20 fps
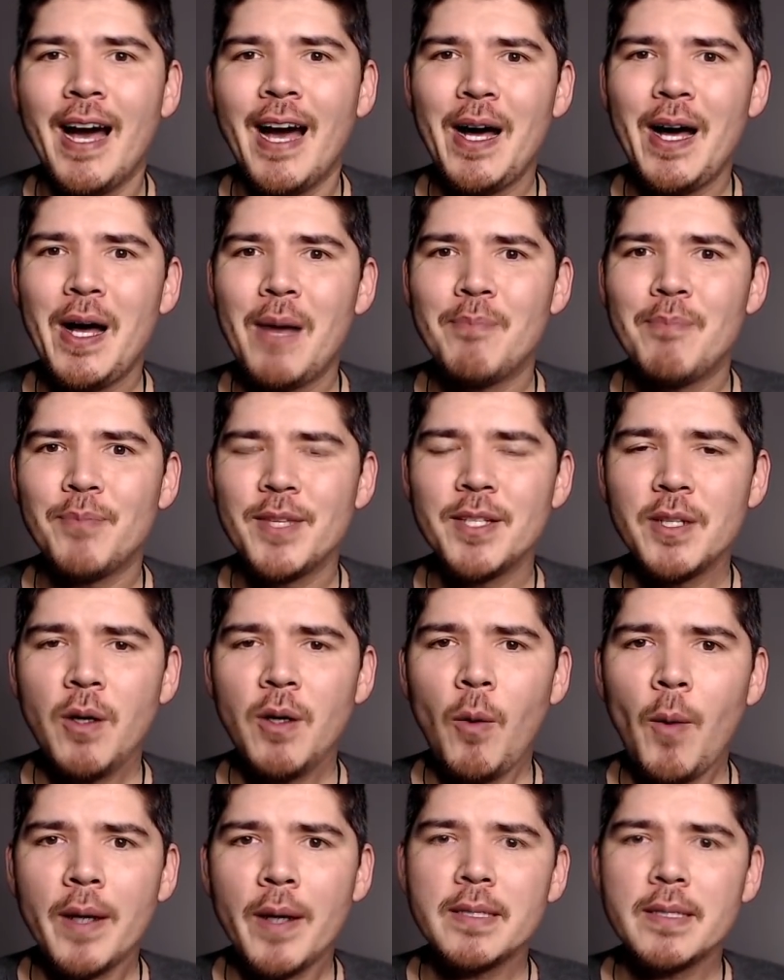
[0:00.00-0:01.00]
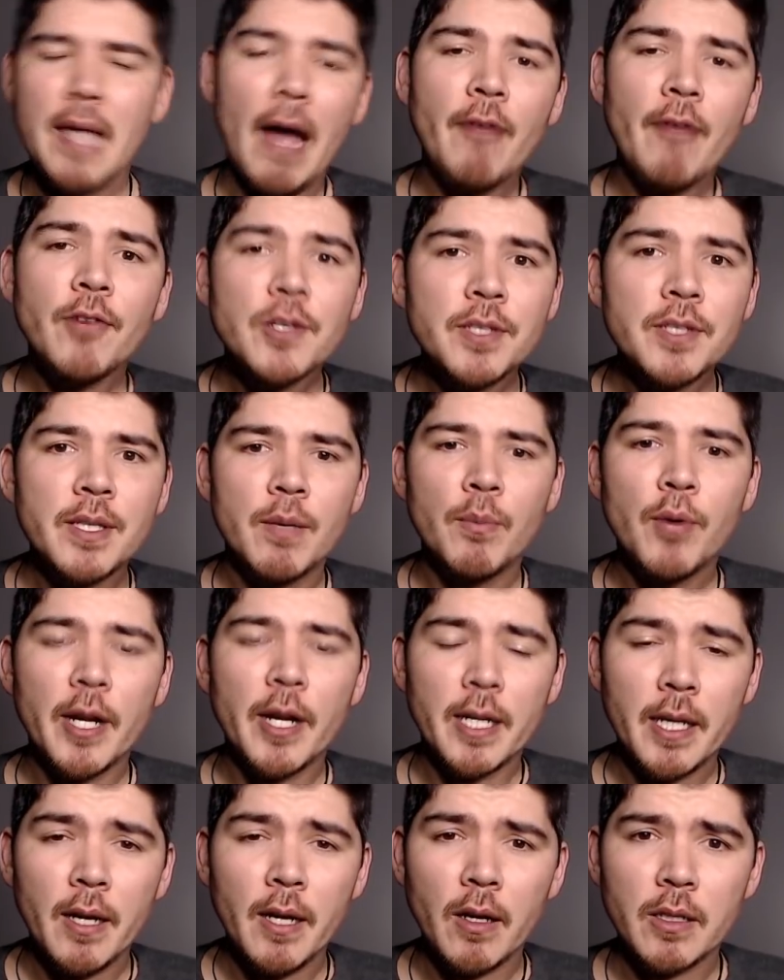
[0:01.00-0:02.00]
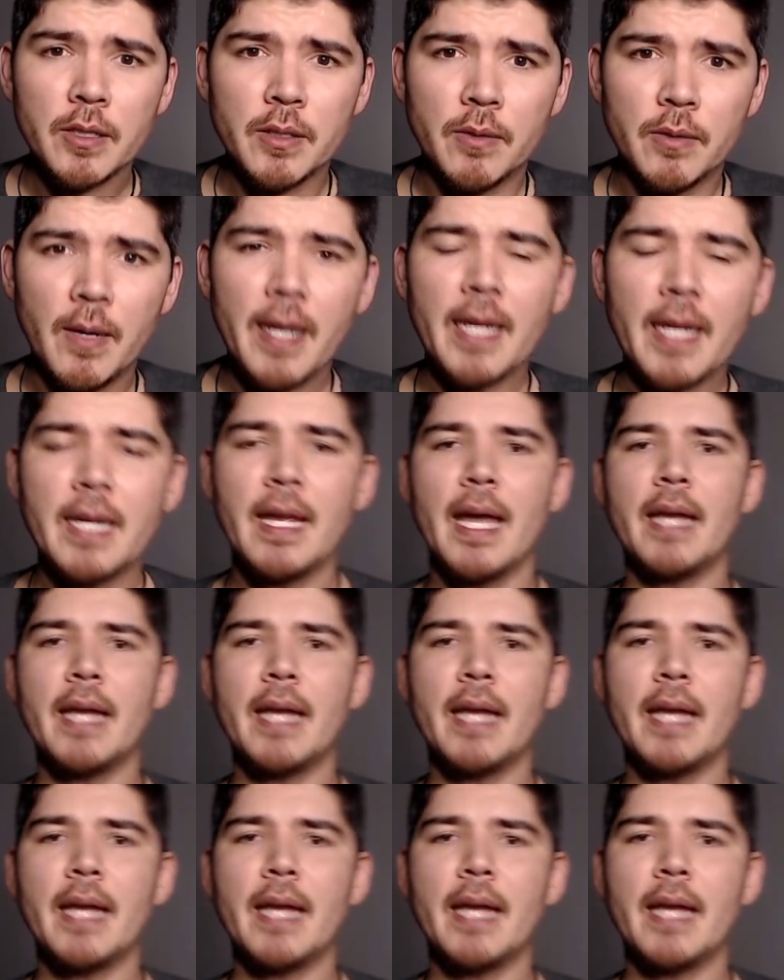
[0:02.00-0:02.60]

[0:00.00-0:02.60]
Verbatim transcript: um, you don't want to ever see him break character, right?